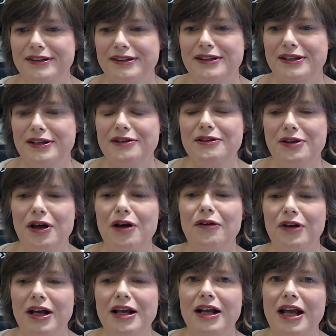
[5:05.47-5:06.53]

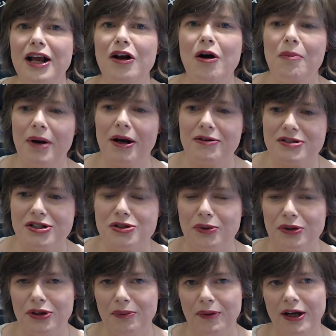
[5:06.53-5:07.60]
in comparison to what
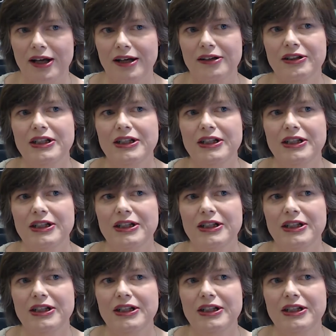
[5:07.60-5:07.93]
they were.